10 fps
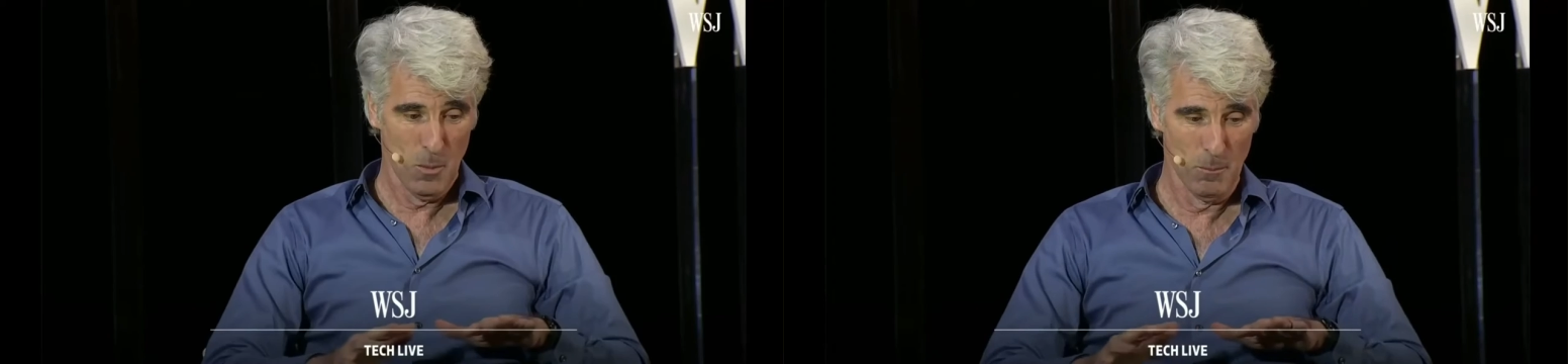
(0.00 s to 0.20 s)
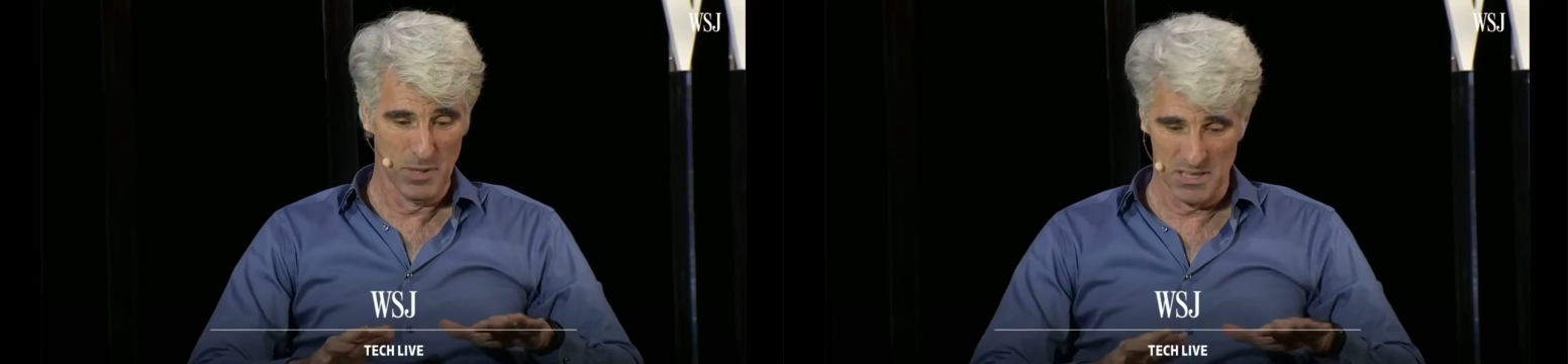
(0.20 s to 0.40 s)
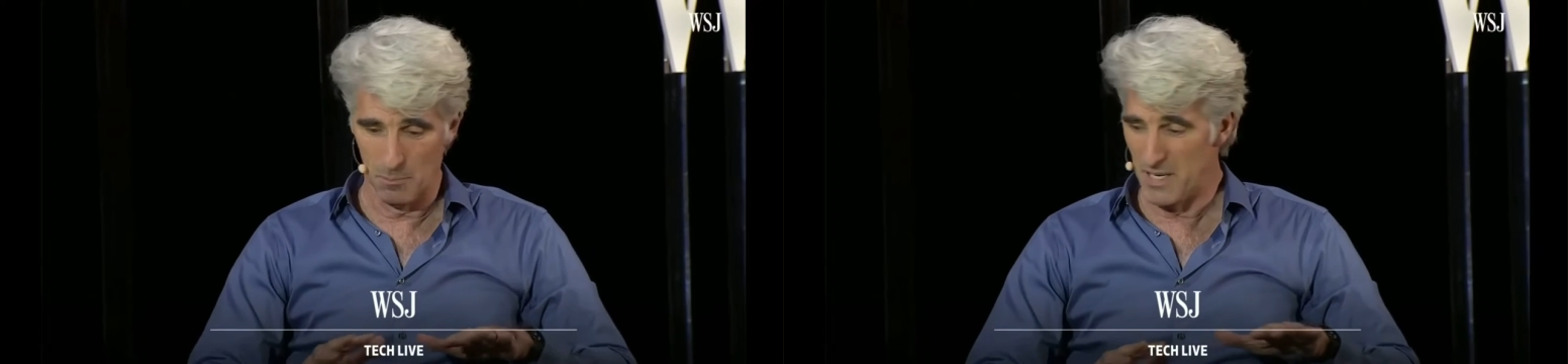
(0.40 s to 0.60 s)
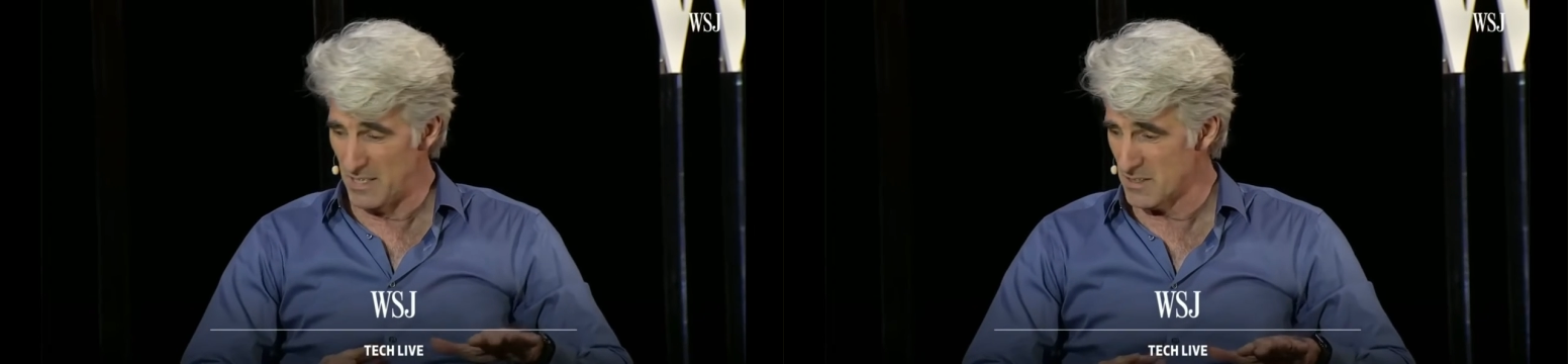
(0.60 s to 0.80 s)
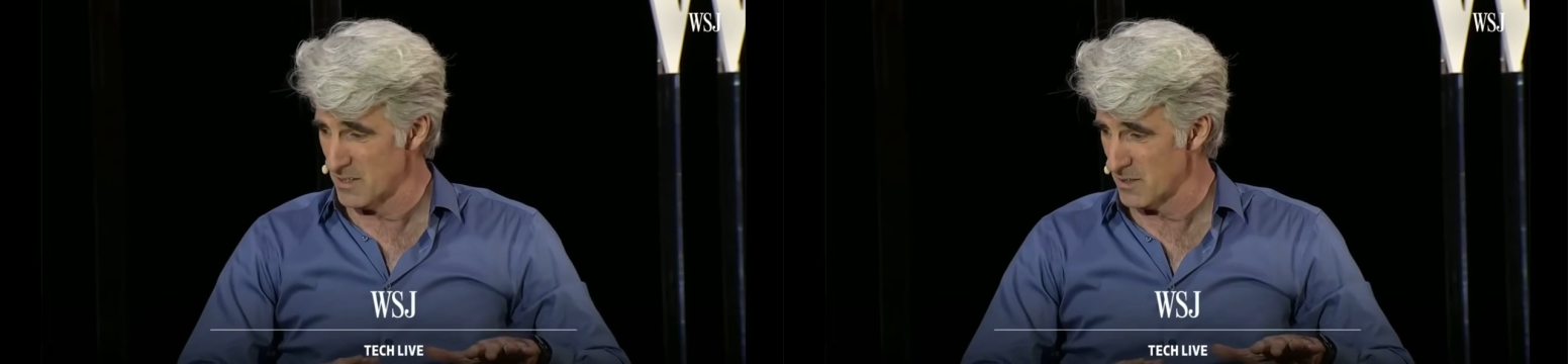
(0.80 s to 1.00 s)
but the
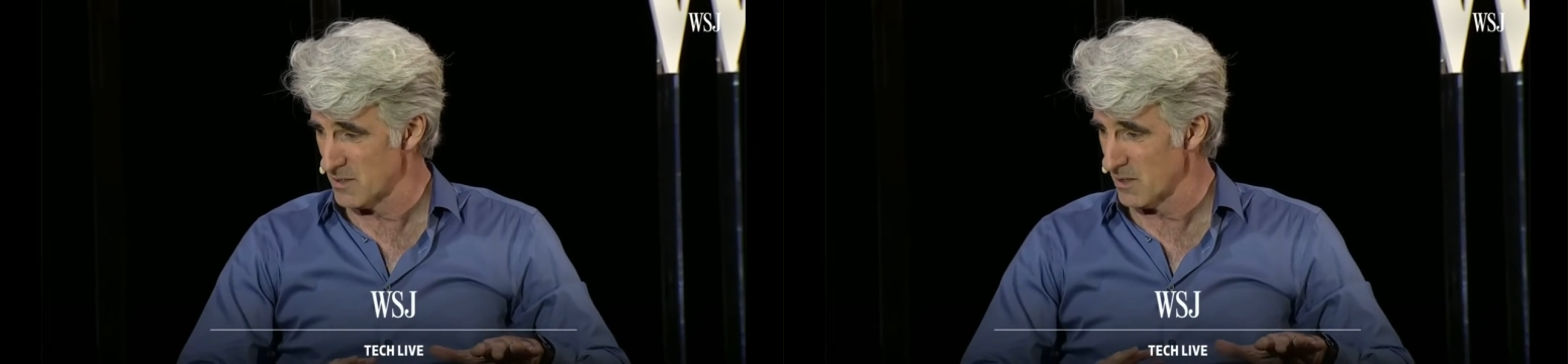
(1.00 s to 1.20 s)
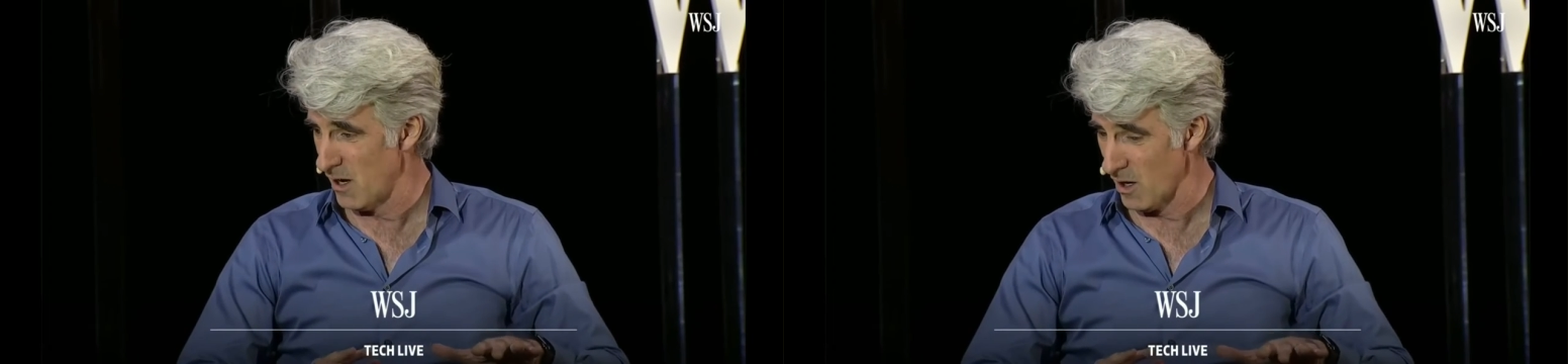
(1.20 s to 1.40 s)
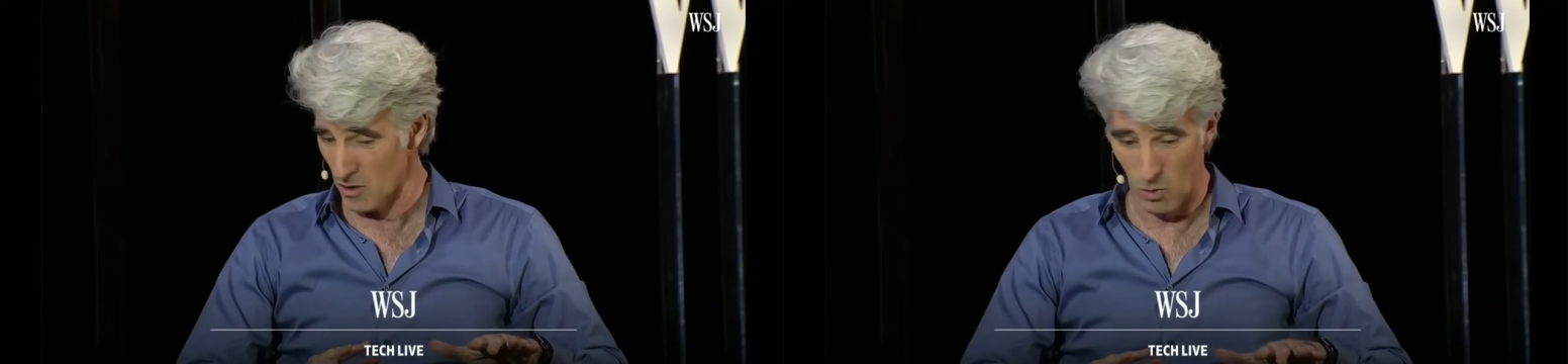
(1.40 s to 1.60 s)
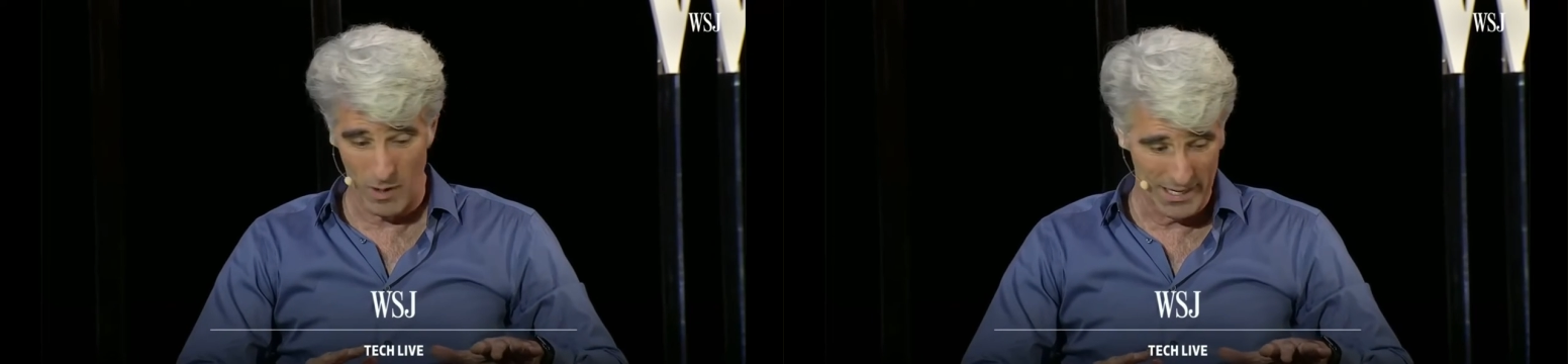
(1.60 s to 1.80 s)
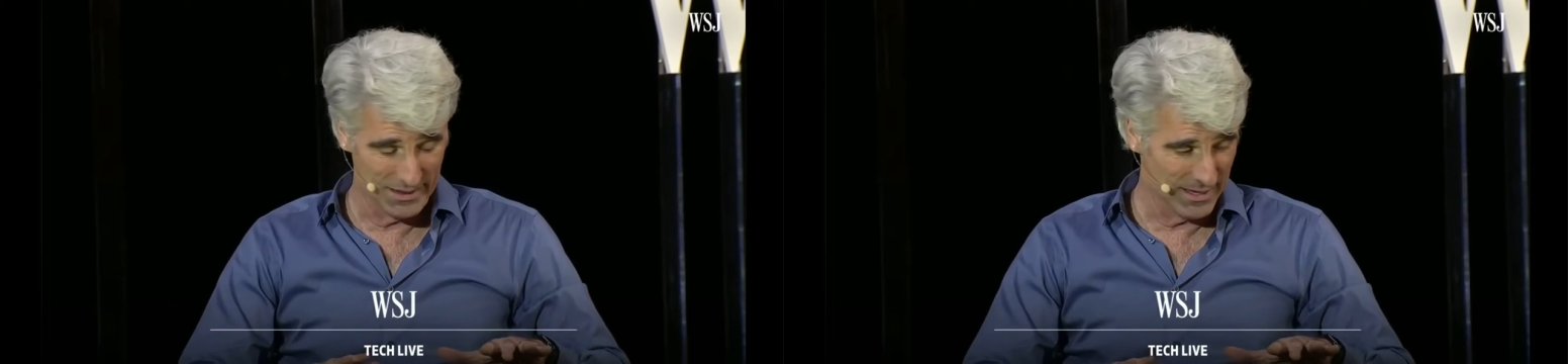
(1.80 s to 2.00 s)
pieces aren't
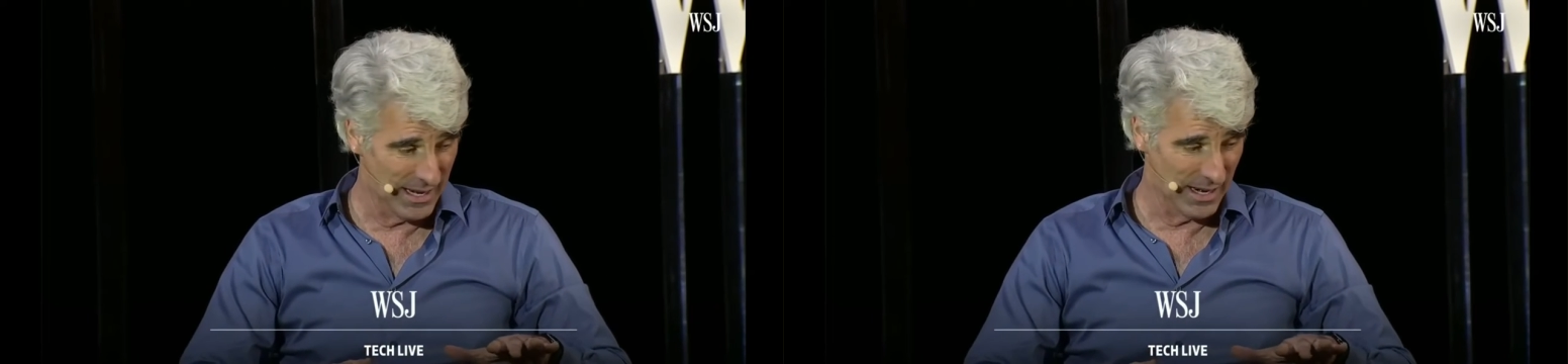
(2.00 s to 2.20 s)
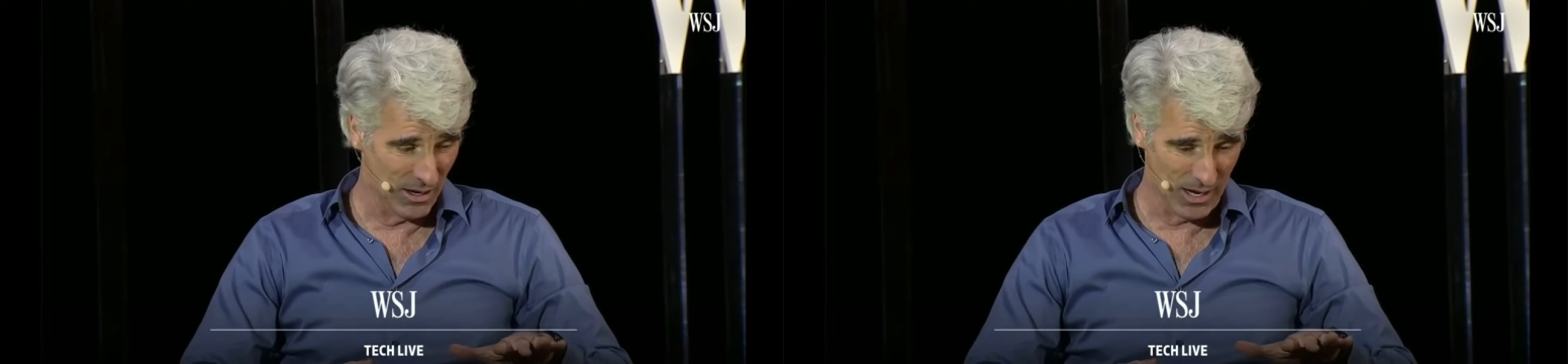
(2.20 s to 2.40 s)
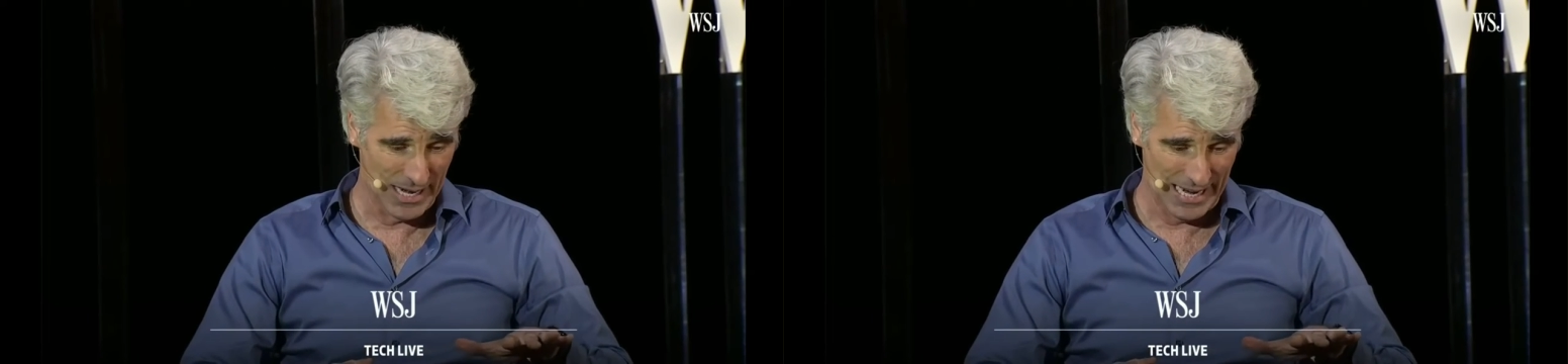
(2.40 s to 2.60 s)
quite there.